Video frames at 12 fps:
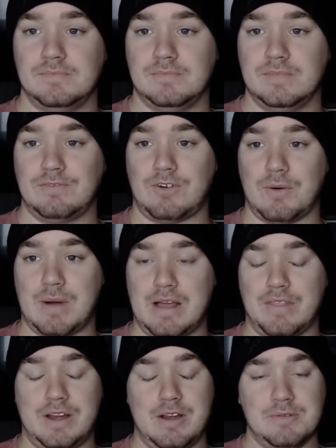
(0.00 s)
for a
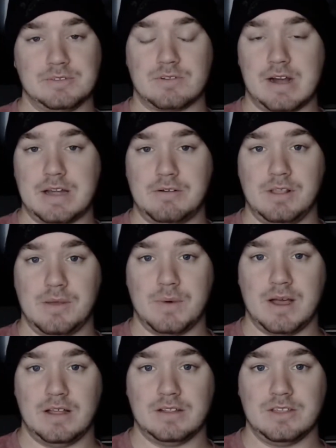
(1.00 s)
while there he was running really
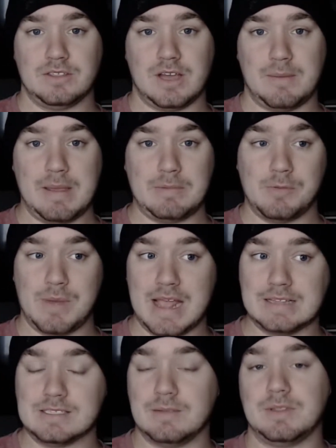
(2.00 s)
well, and you thought maybe we
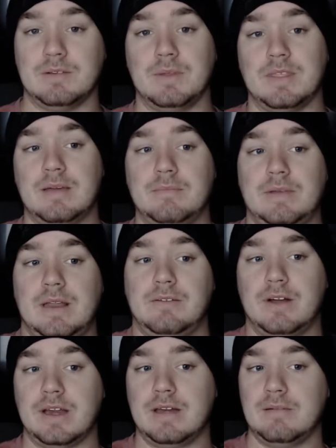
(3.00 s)
had something with him in
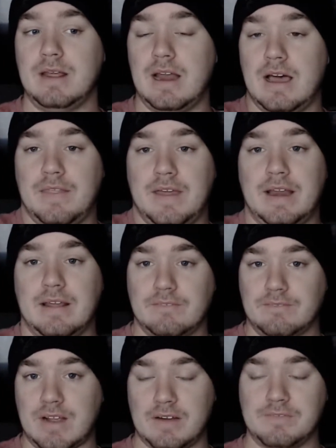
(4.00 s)
running, and then it
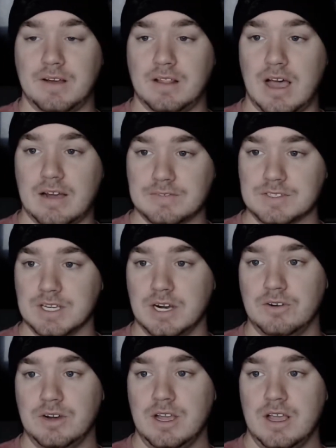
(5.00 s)
kind of fell off.
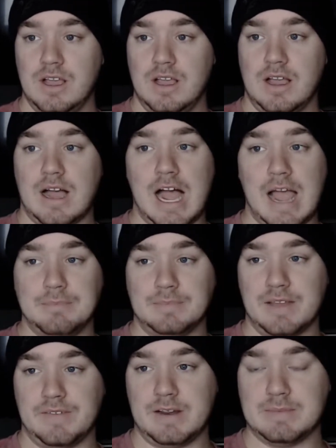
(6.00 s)
So I'm
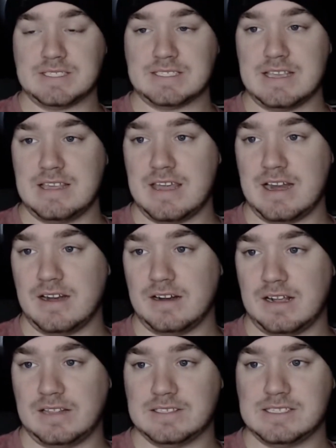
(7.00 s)
giving him a C
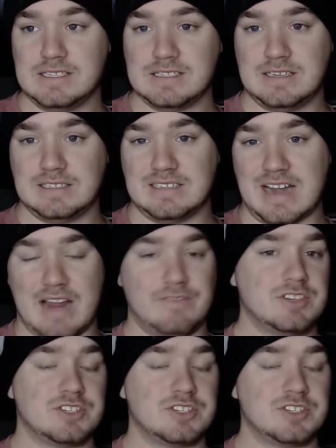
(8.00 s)
there on the season. It's an average